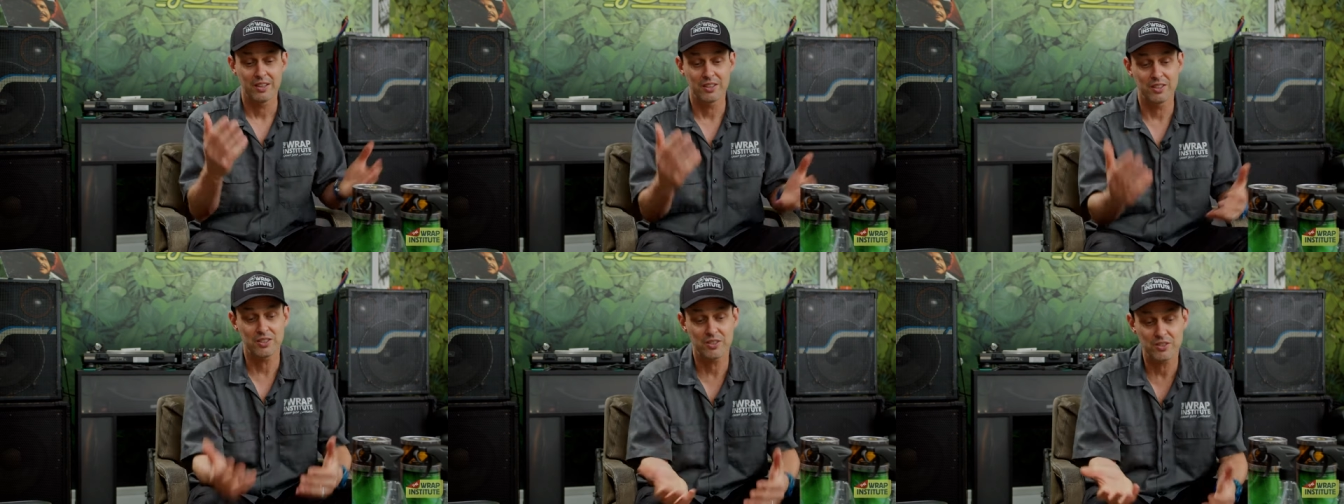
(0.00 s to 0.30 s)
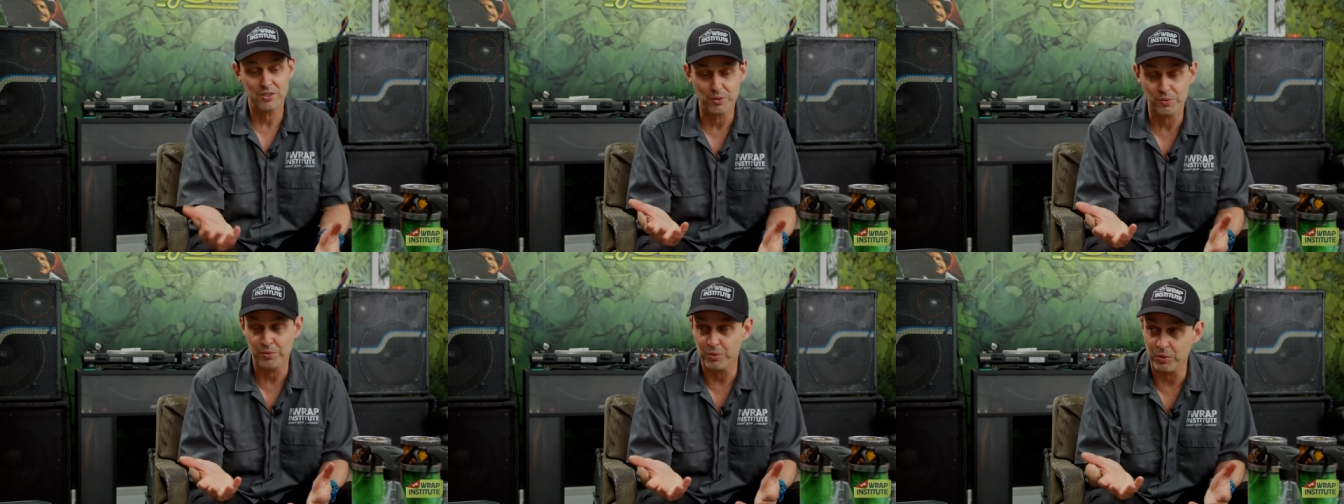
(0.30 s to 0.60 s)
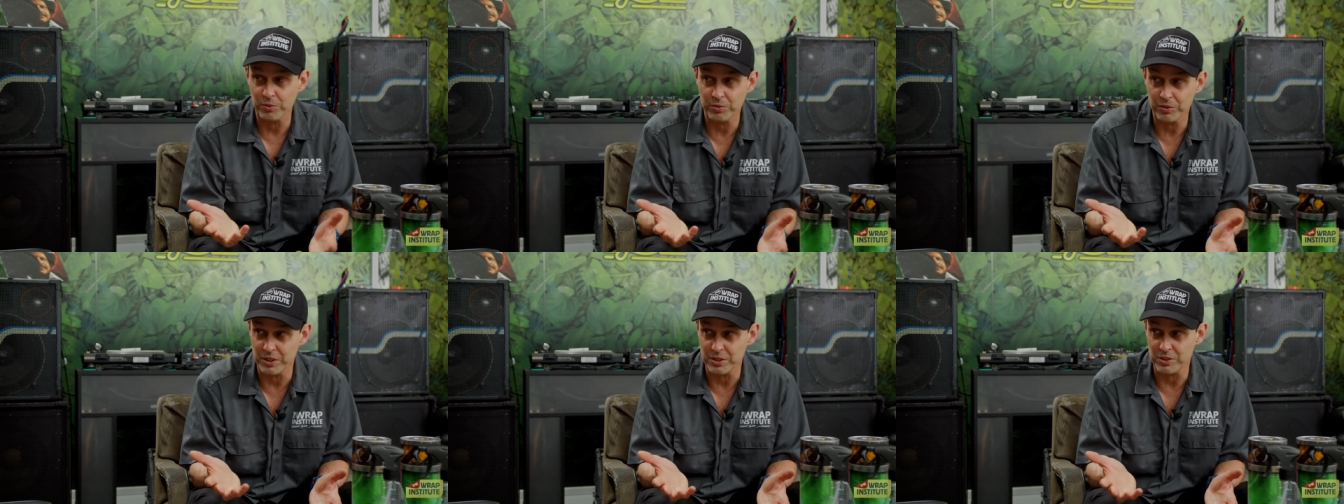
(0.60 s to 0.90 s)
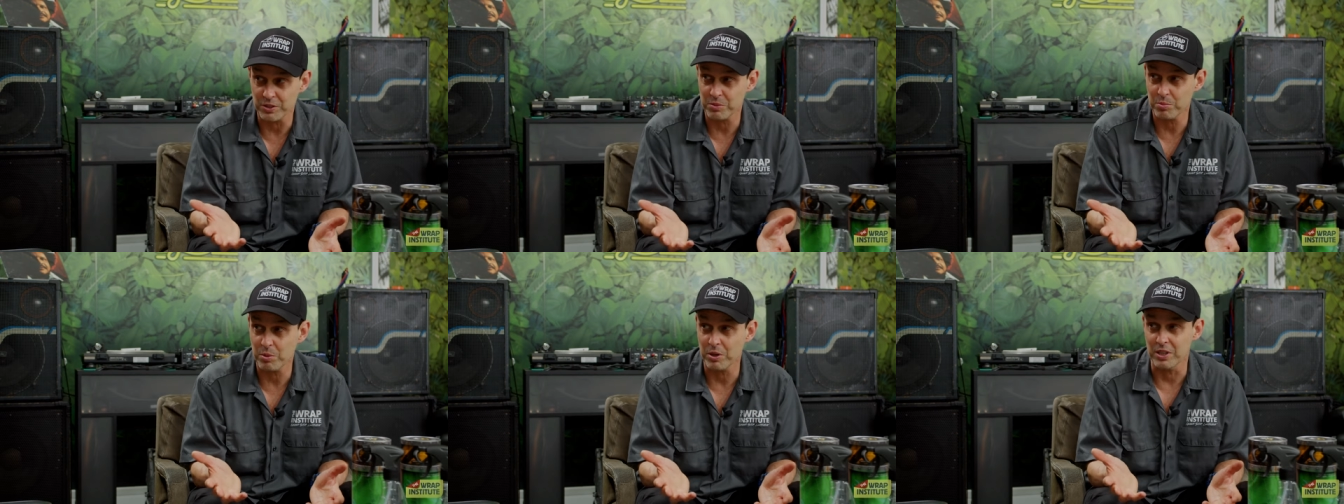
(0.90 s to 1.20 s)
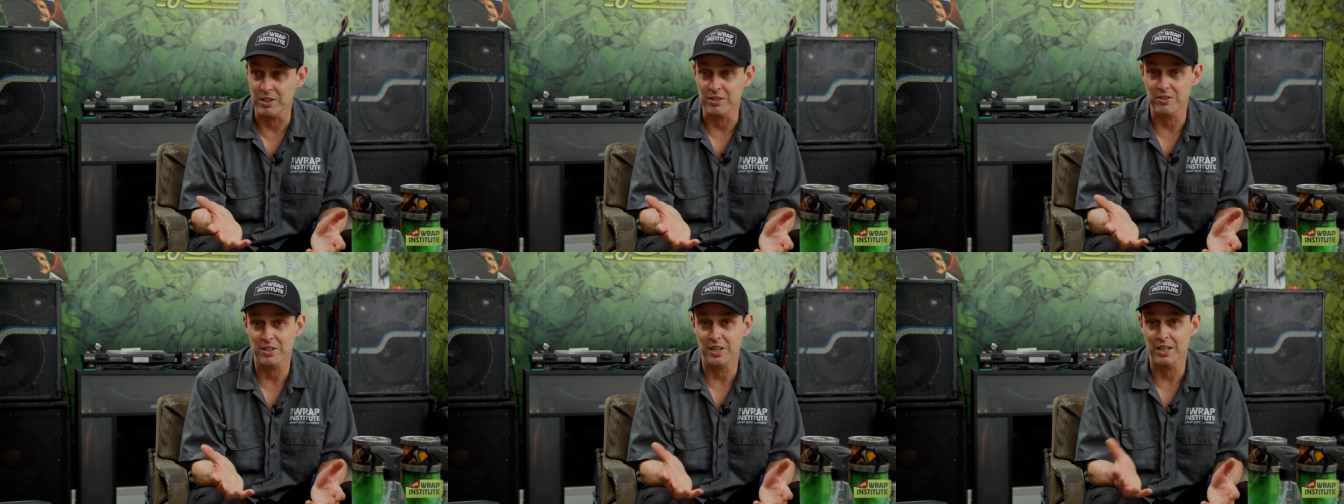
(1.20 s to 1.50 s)
This is a full-fledged
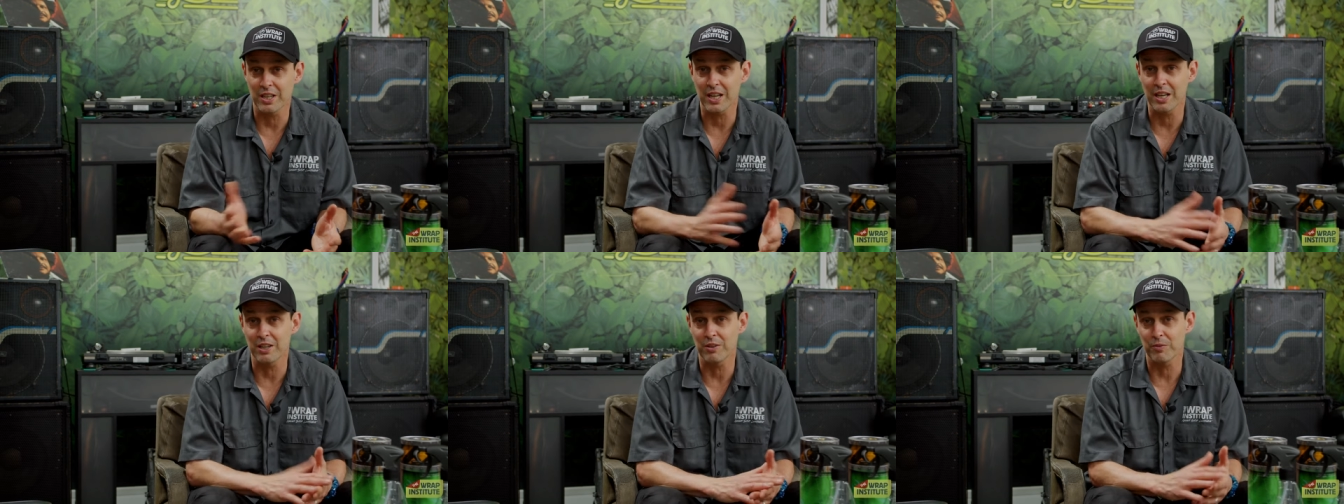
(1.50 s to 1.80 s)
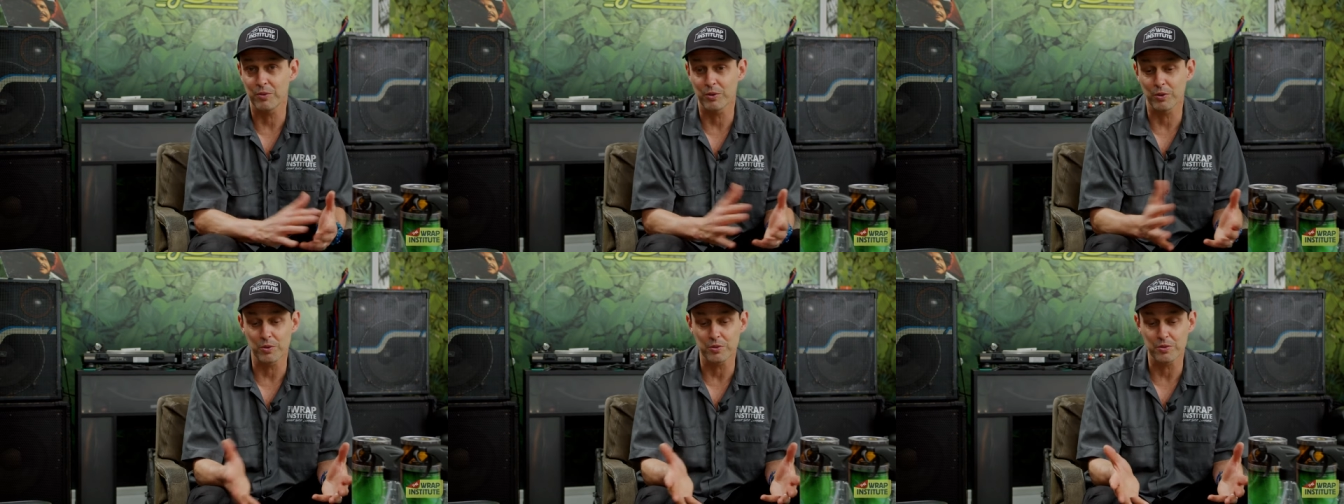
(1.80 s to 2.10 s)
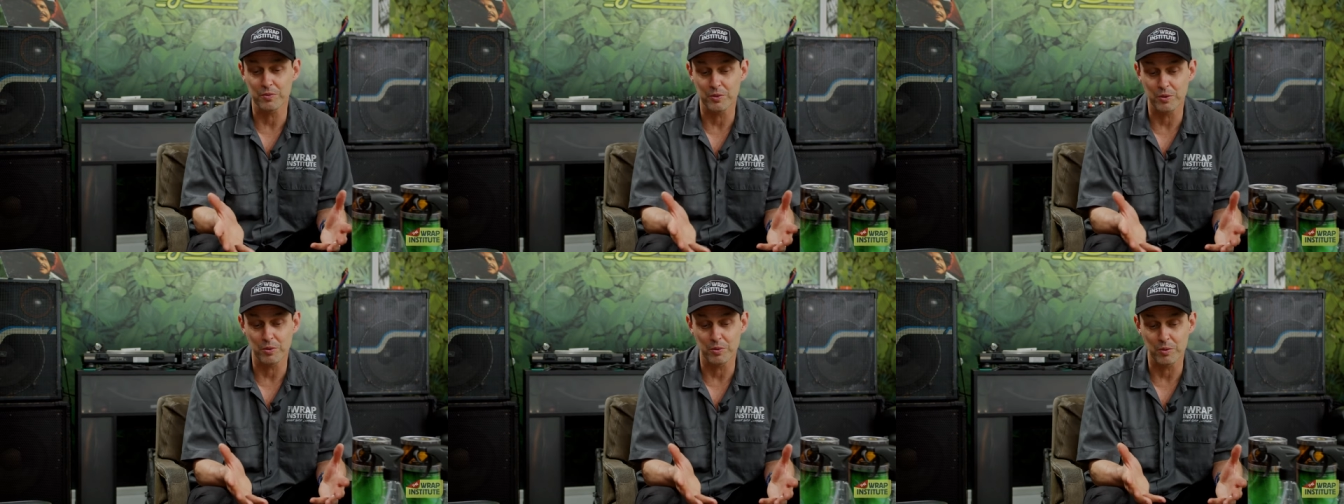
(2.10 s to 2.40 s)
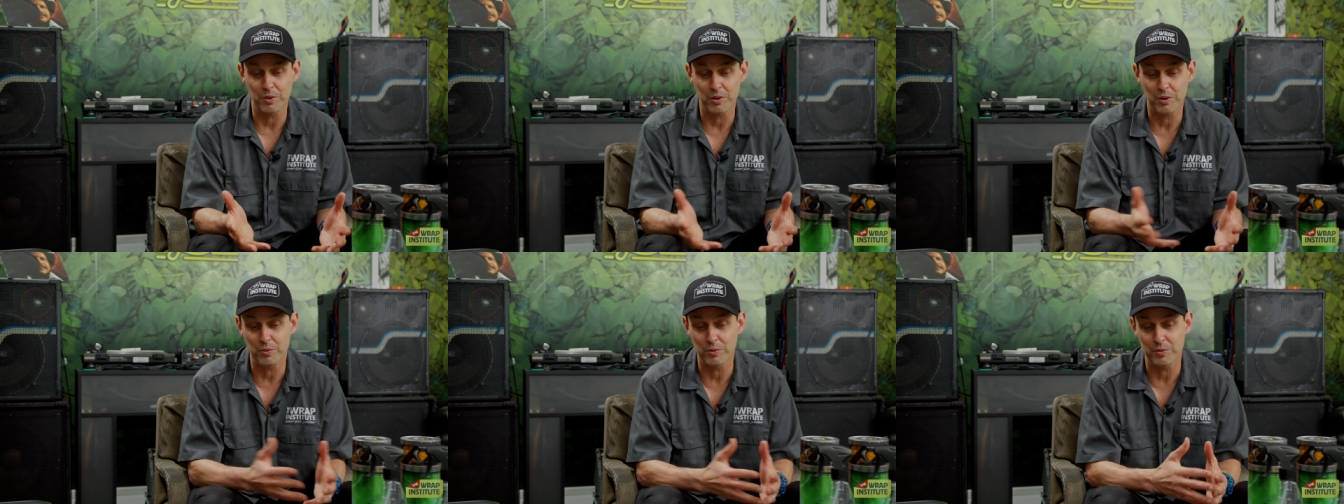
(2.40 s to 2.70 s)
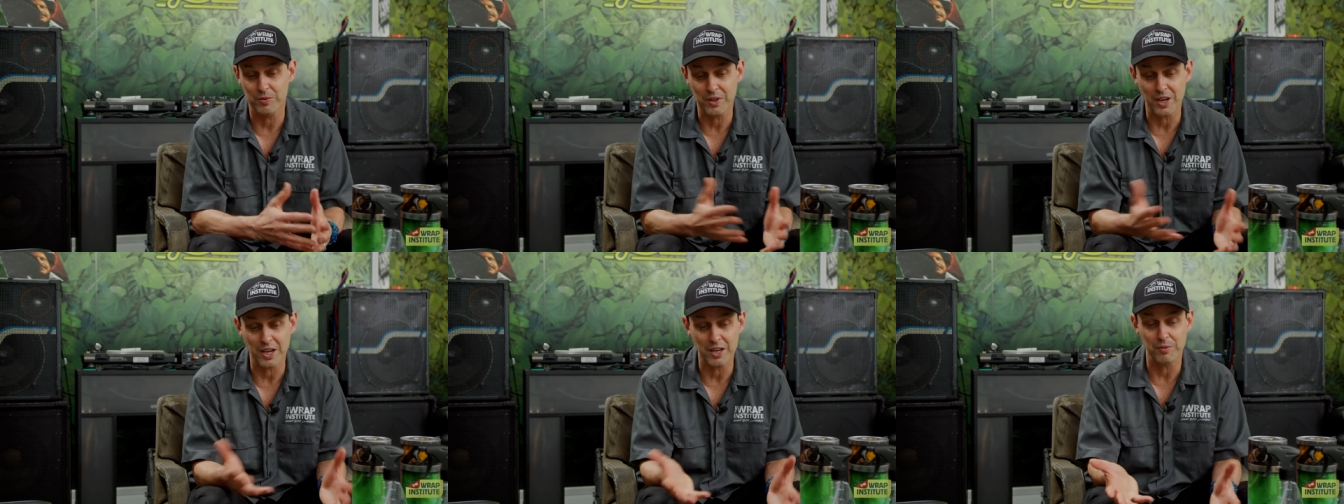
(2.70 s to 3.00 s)
experience. And again, for those of you
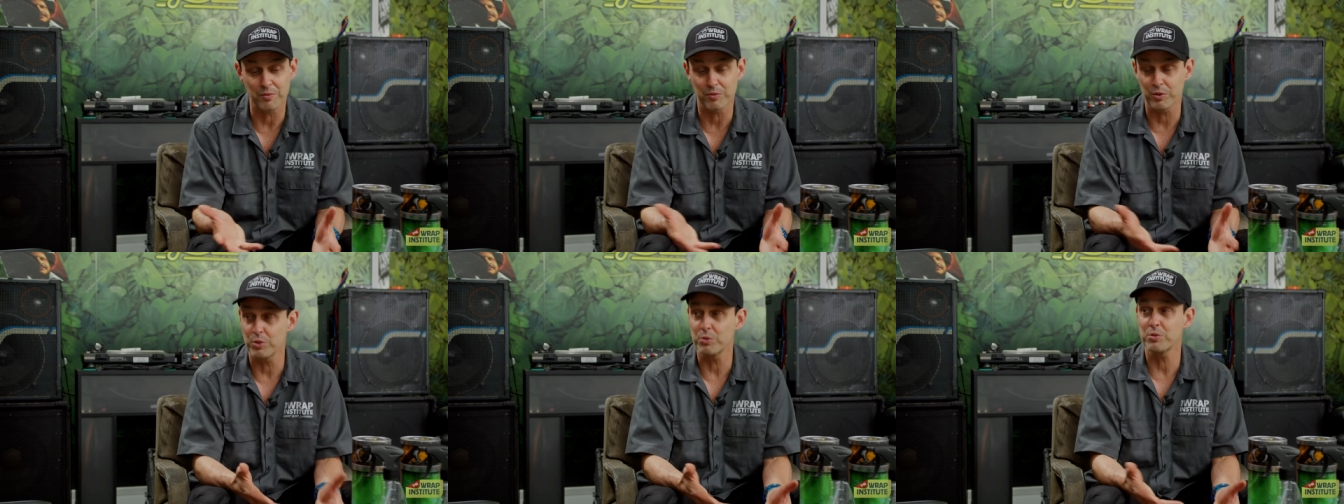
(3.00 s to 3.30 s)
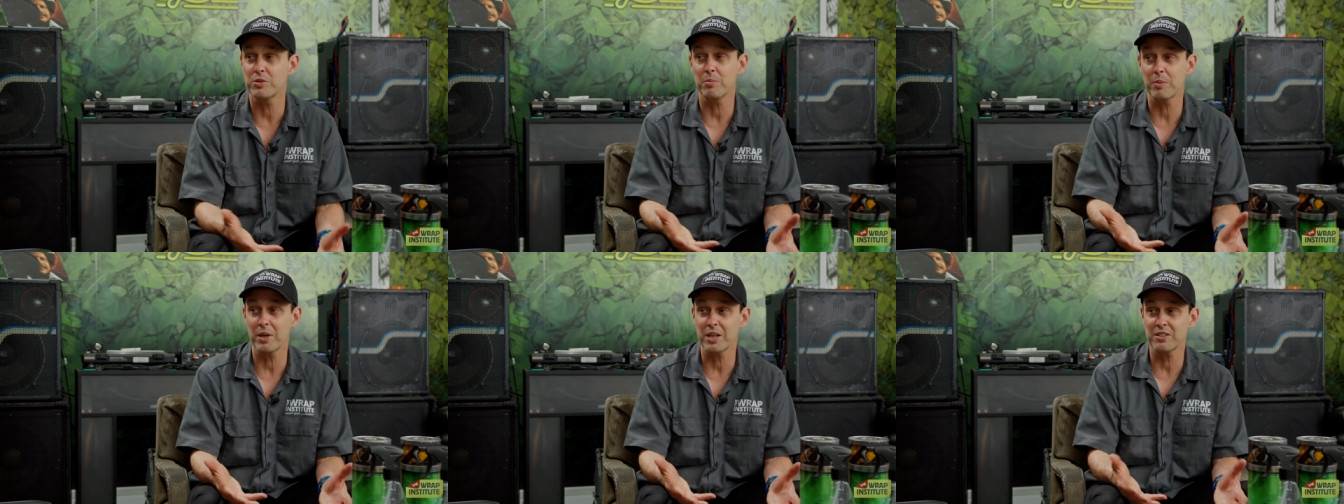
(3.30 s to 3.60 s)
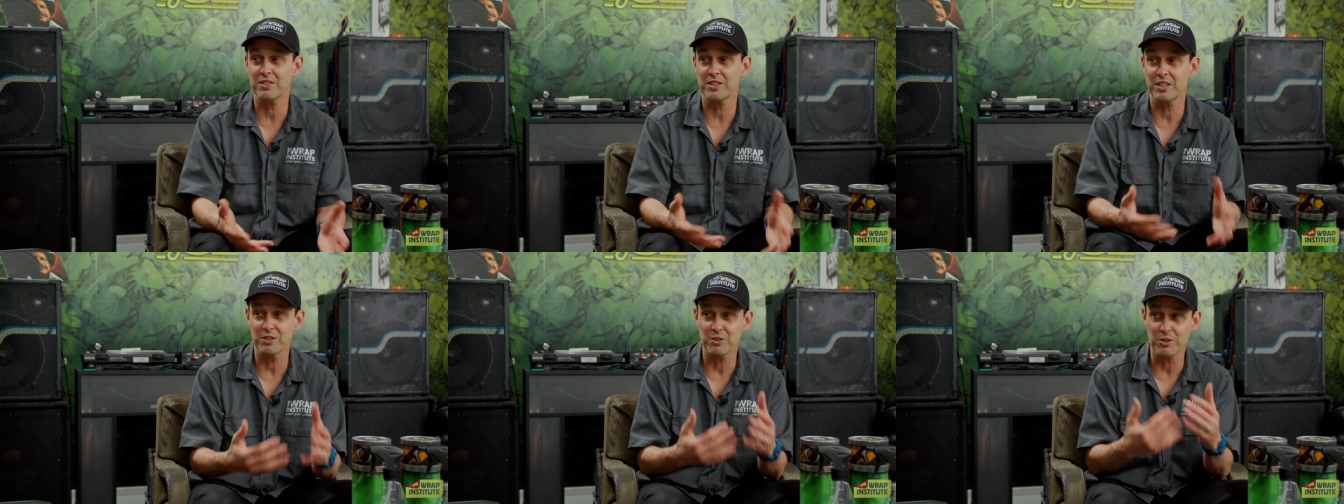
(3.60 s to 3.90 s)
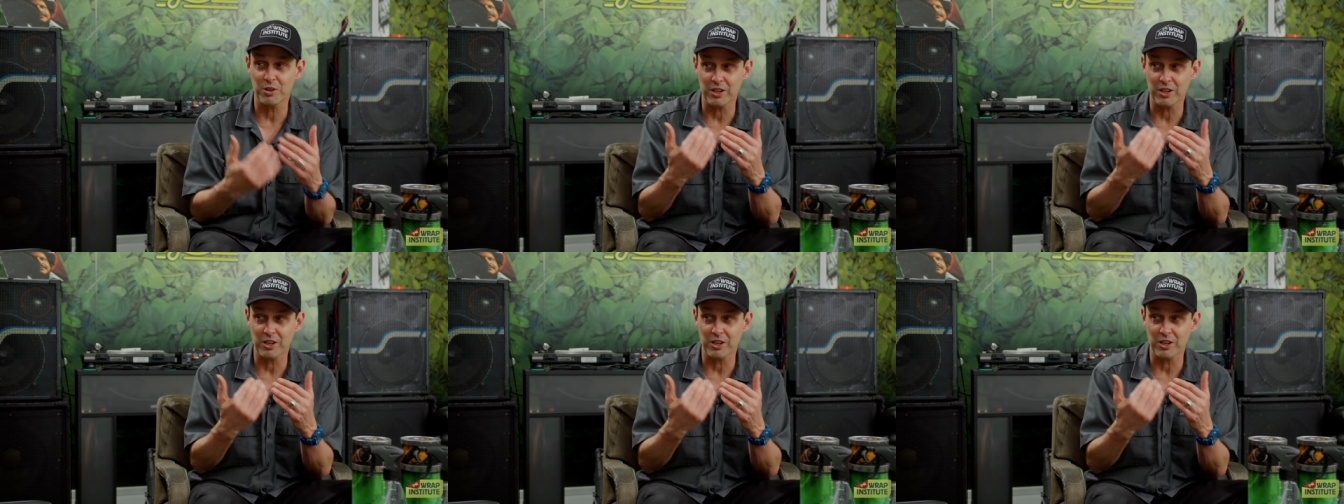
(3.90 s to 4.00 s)
who've kind of used the mega skins,